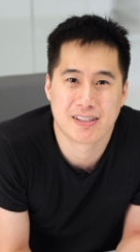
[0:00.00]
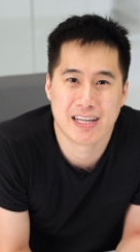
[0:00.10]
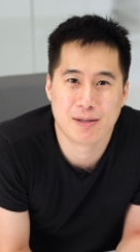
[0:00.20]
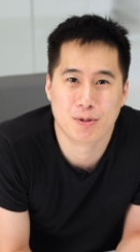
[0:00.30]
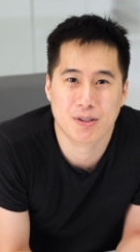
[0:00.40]

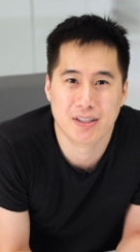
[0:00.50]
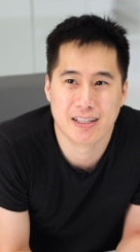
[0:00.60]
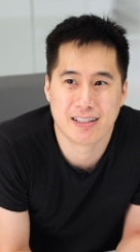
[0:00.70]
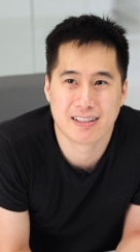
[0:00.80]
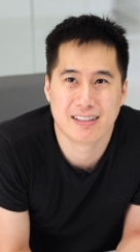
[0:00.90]
table,
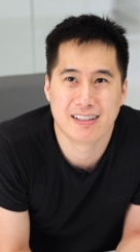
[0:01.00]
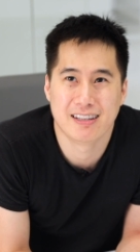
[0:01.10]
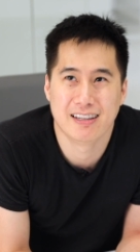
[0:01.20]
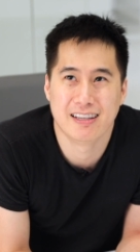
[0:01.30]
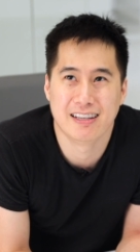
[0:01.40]

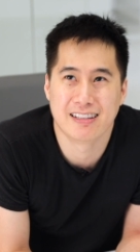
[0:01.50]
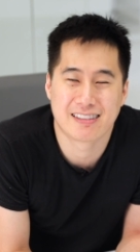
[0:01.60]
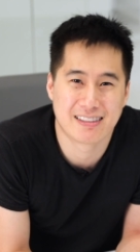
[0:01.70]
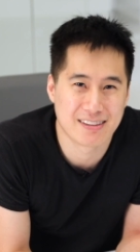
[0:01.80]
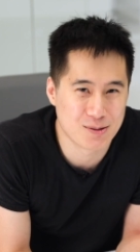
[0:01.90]

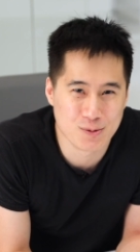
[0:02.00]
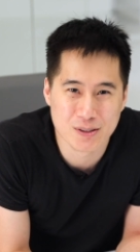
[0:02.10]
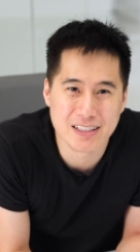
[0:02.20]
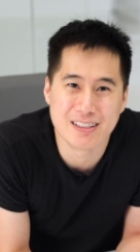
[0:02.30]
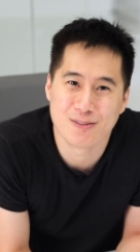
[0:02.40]
it doesn't
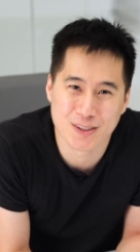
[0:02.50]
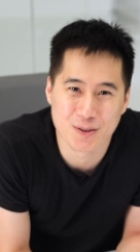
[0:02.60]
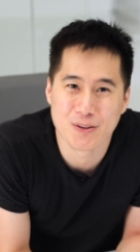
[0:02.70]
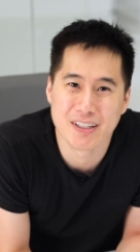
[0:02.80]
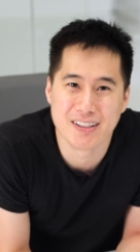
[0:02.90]
really
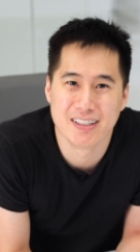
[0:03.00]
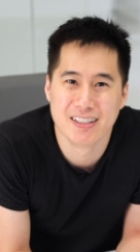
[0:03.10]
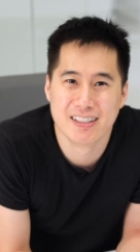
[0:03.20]
feel real.